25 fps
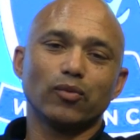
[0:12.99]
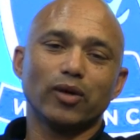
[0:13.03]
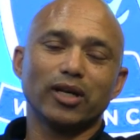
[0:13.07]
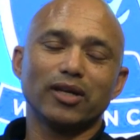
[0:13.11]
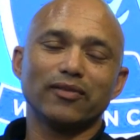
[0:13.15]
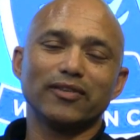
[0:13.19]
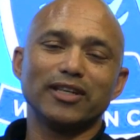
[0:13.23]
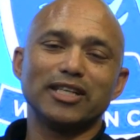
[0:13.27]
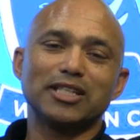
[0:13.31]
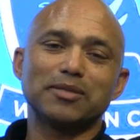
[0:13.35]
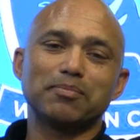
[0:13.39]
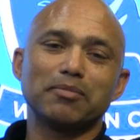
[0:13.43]

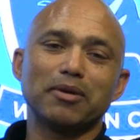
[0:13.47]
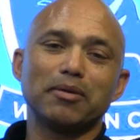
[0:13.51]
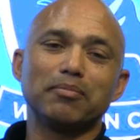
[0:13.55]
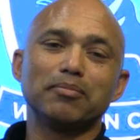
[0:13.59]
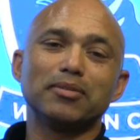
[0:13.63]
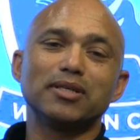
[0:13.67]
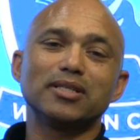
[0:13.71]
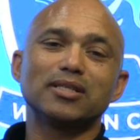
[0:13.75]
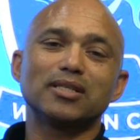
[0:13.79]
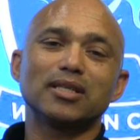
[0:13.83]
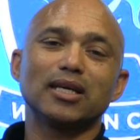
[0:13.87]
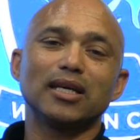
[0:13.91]
One of its
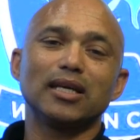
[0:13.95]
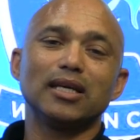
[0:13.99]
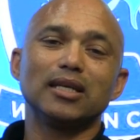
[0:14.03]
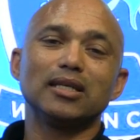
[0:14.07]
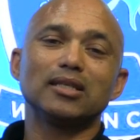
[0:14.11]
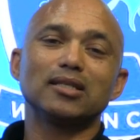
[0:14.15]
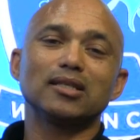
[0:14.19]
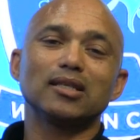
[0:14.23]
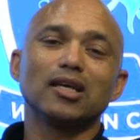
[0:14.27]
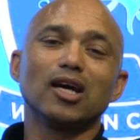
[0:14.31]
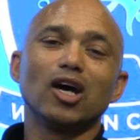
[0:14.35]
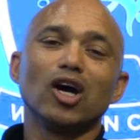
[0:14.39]
members
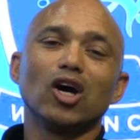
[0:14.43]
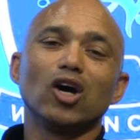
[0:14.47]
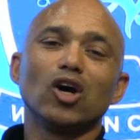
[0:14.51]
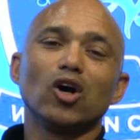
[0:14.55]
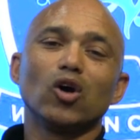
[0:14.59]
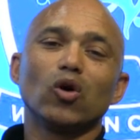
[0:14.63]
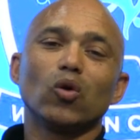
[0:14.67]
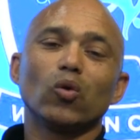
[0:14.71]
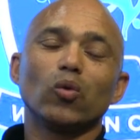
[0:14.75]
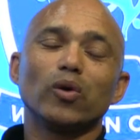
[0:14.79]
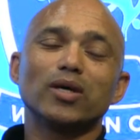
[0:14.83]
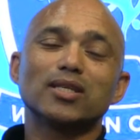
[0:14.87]
is
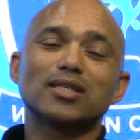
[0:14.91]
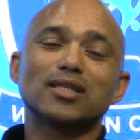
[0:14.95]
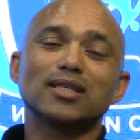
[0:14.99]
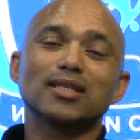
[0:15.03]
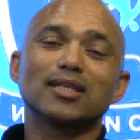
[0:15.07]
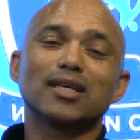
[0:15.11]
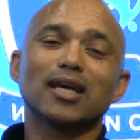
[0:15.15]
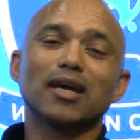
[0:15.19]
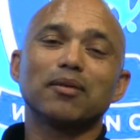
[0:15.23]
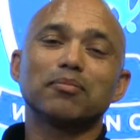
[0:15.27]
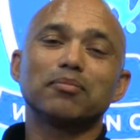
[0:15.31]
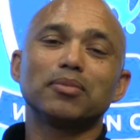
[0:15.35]

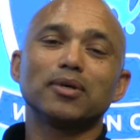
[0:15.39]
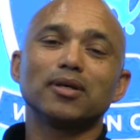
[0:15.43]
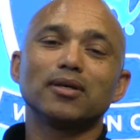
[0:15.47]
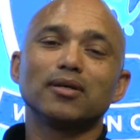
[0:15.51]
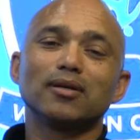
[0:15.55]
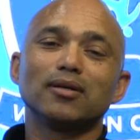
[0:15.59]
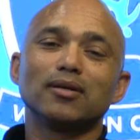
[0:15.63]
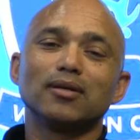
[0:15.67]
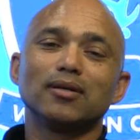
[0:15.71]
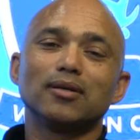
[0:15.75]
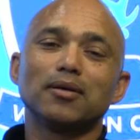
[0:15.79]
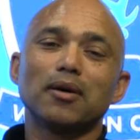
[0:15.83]
Western Cape
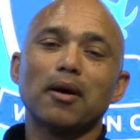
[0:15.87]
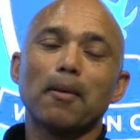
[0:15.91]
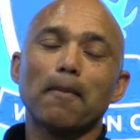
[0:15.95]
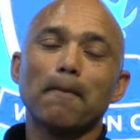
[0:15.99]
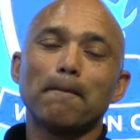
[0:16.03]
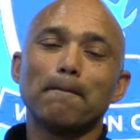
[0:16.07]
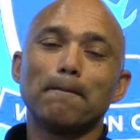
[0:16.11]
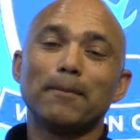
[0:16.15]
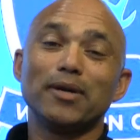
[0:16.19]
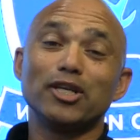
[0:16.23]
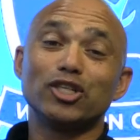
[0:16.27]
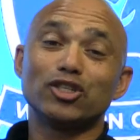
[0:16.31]

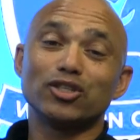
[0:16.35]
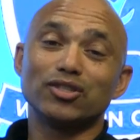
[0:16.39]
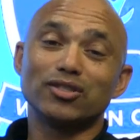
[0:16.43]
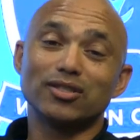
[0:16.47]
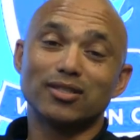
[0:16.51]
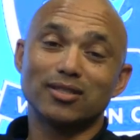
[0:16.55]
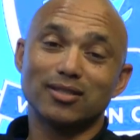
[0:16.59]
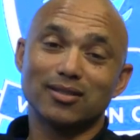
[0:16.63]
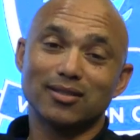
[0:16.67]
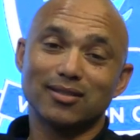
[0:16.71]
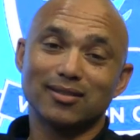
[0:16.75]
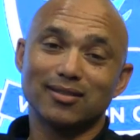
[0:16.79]

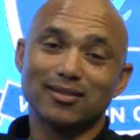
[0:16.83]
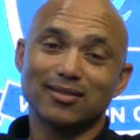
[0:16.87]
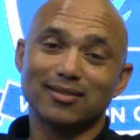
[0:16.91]
Pigeons.